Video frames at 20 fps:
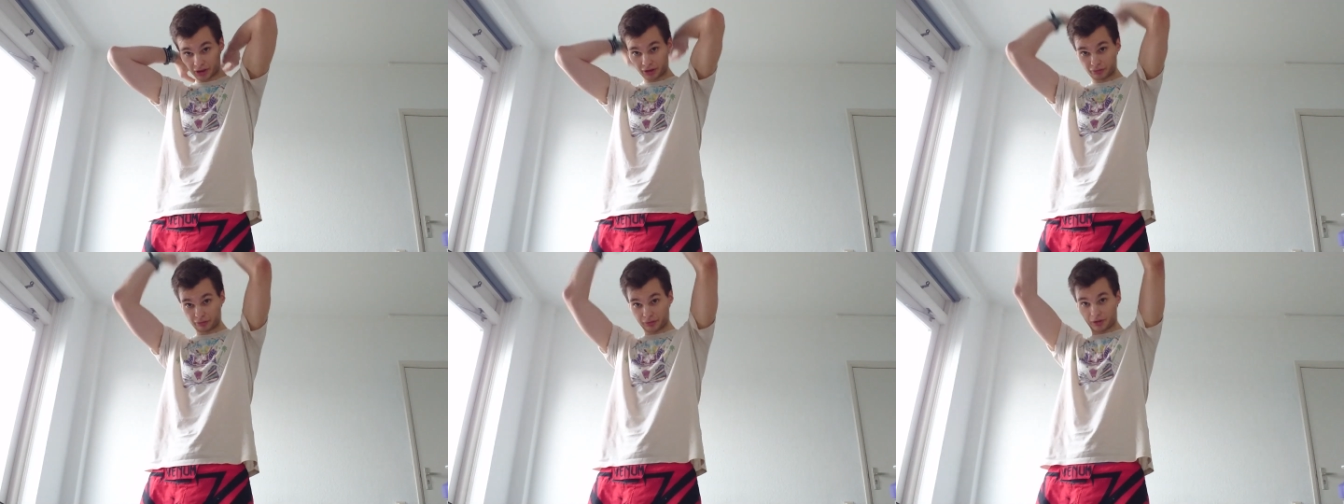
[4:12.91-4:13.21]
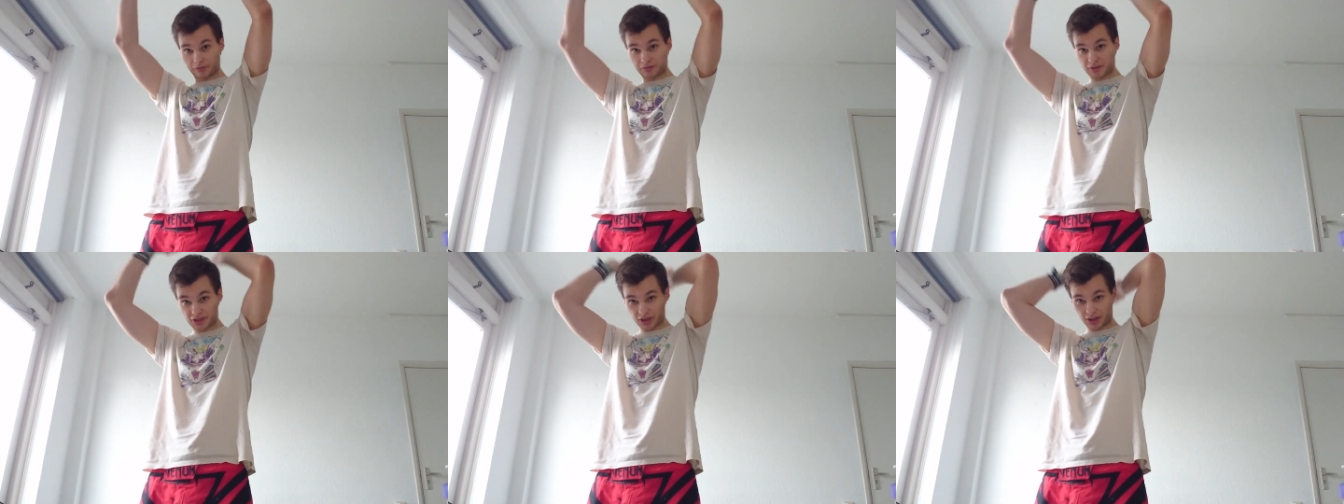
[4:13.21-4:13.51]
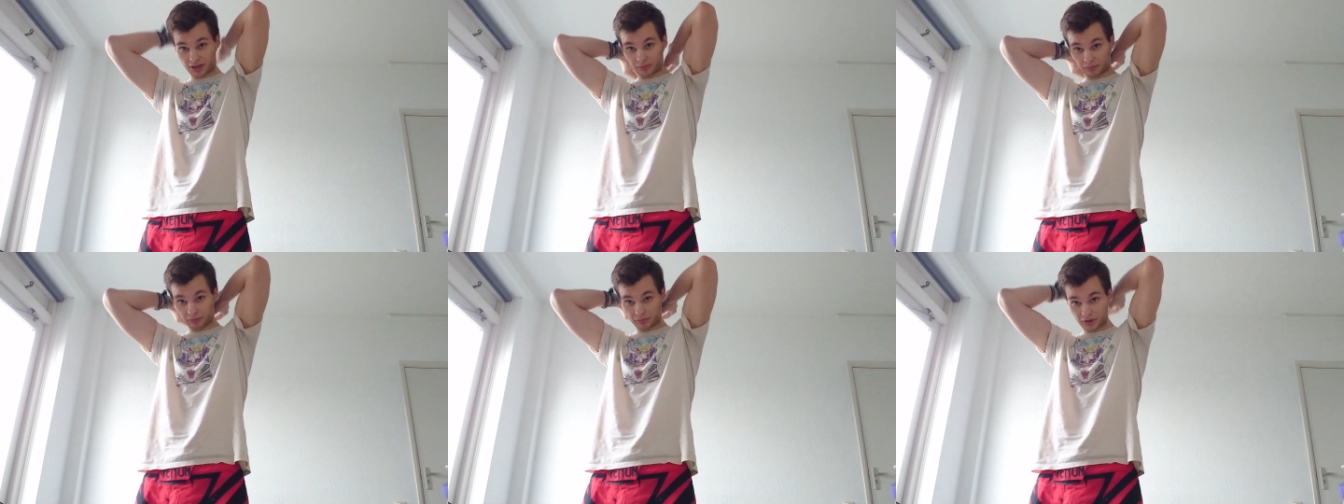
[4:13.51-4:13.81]
with
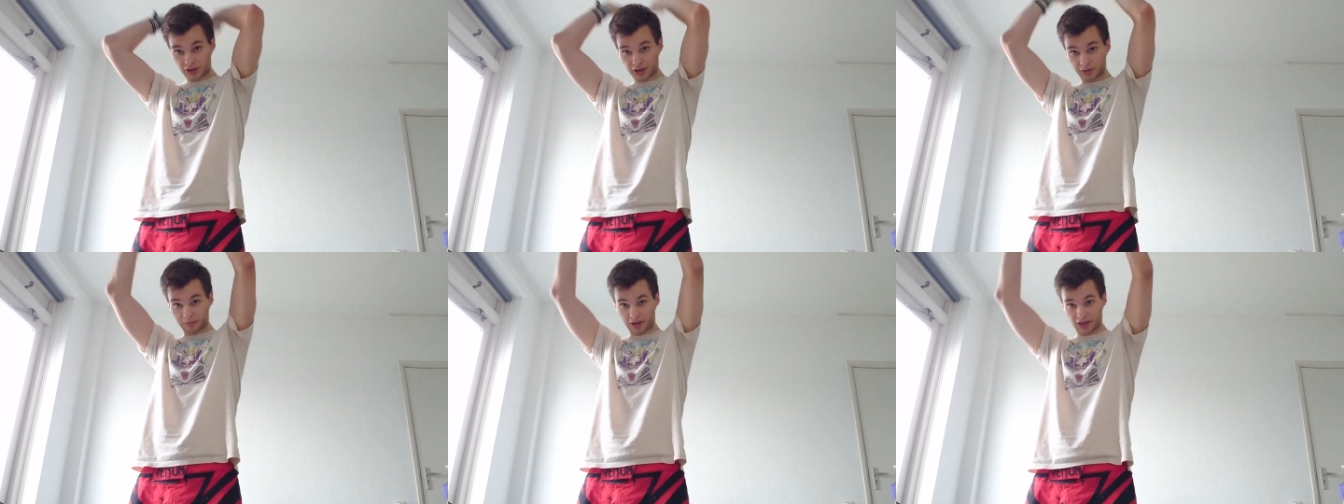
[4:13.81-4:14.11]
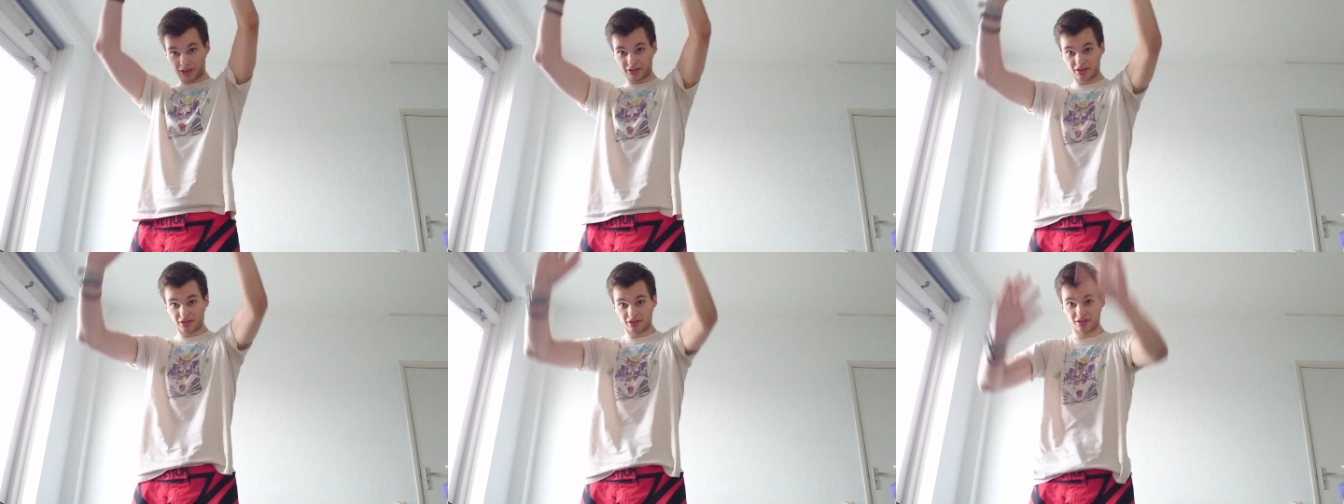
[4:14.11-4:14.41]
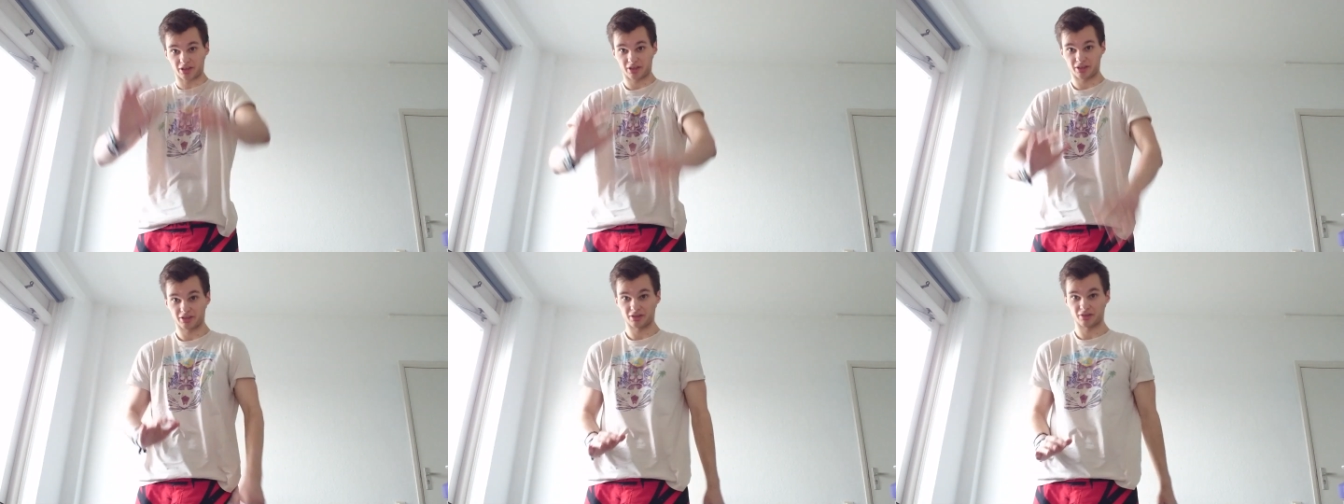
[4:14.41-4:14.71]
some gym
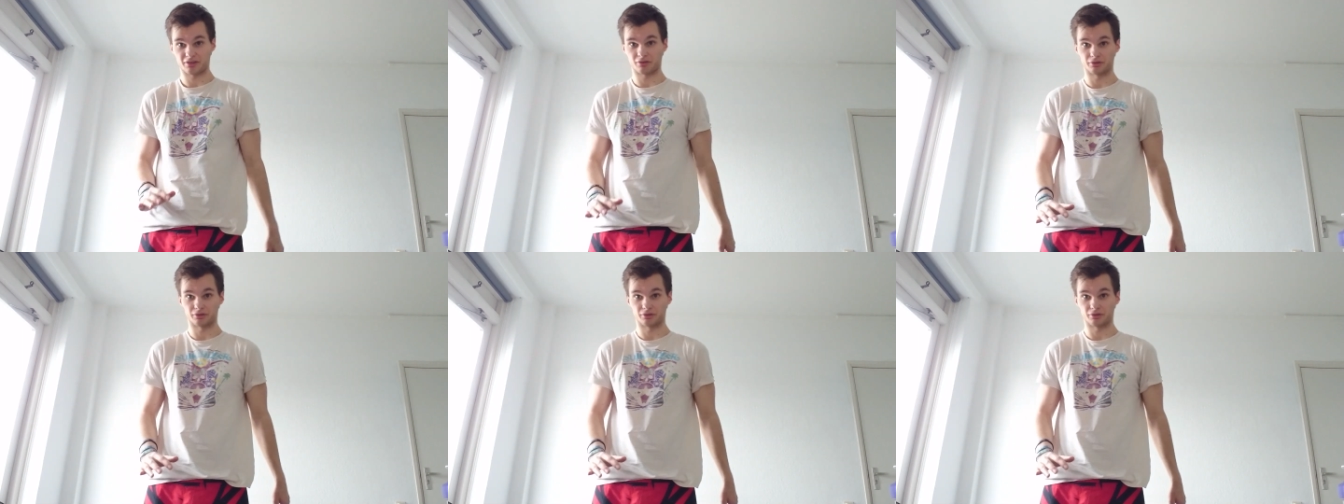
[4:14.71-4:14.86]
exercises